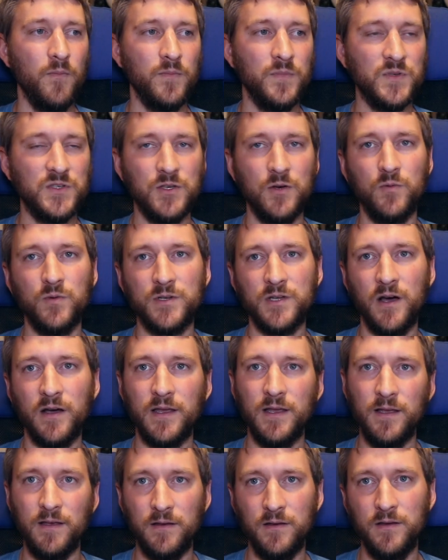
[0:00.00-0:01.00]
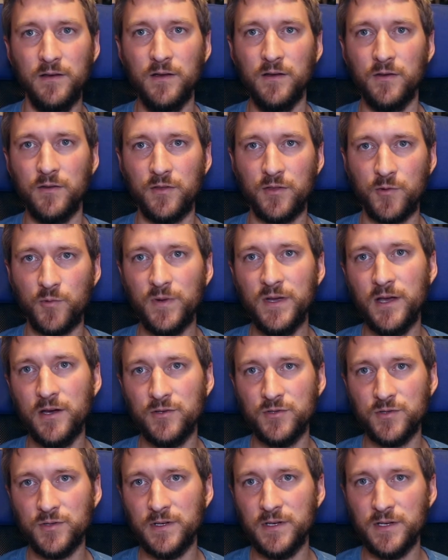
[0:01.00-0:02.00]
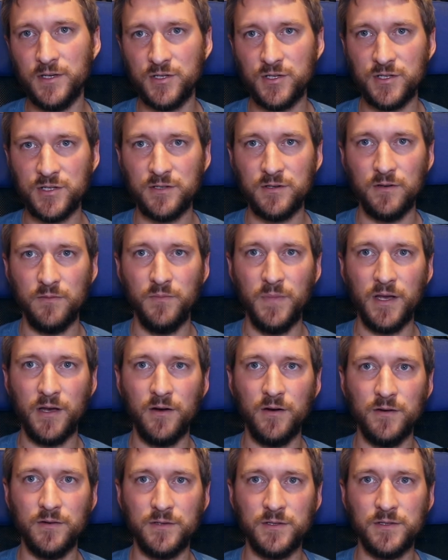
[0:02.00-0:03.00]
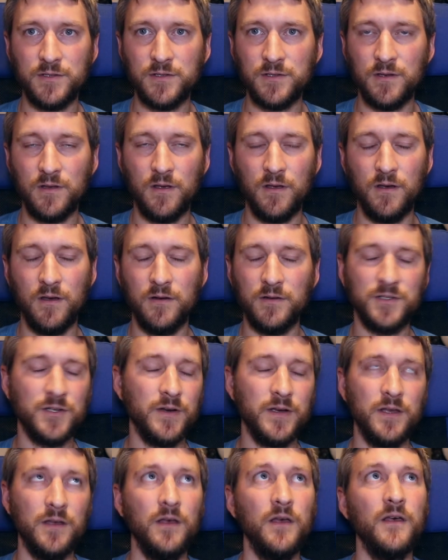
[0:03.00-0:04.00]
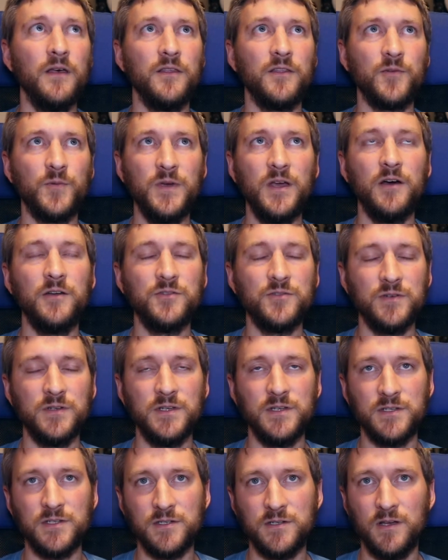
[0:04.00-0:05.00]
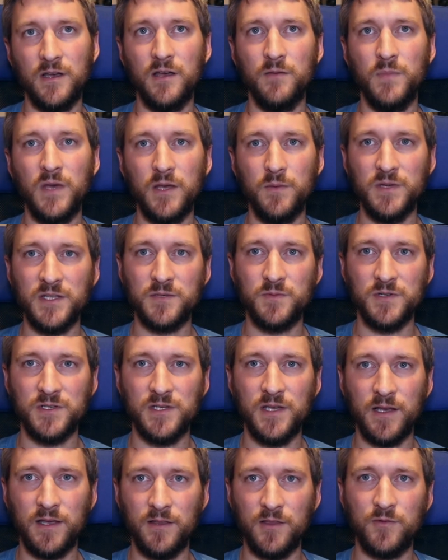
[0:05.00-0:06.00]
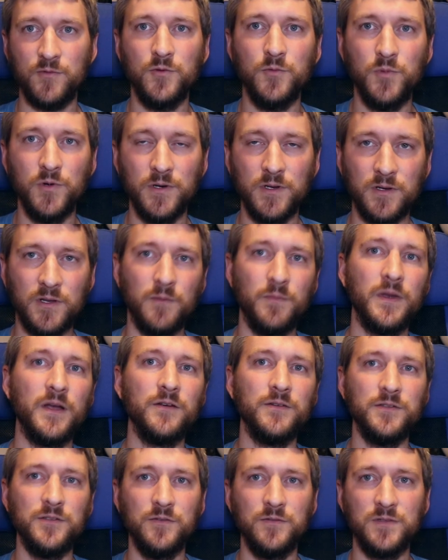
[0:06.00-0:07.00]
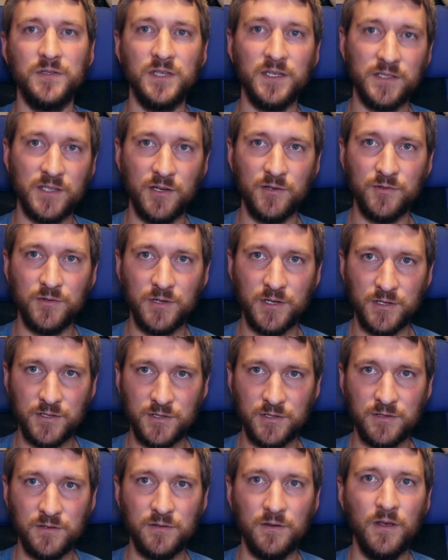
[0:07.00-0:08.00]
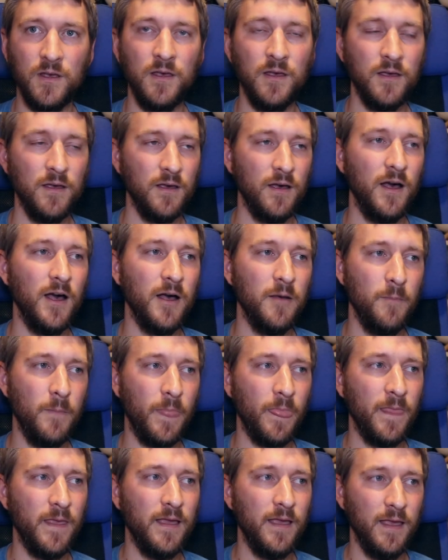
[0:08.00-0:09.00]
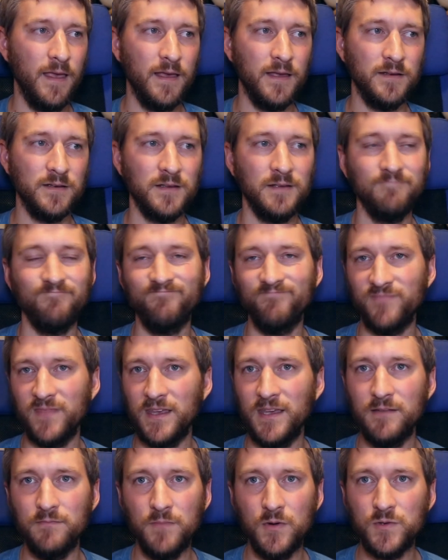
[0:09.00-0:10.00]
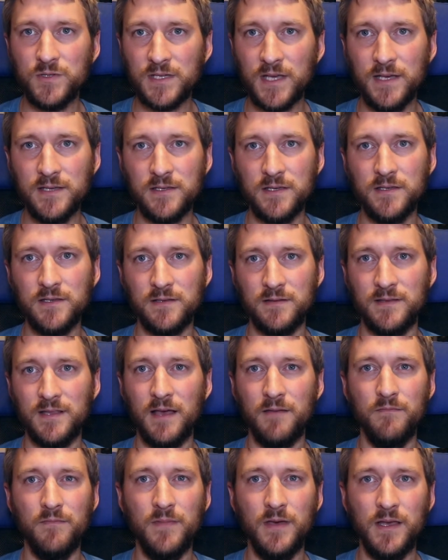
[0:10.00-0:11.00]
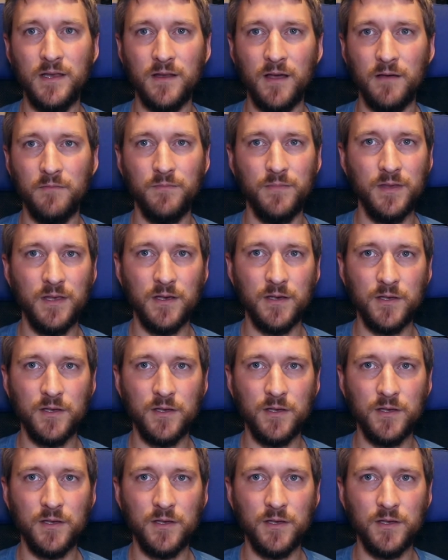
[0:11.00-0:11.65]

So we're talking 300-ish megahertz, 300-ish megabits per second throughput compared to 600-ish. And in most cases, that may not be a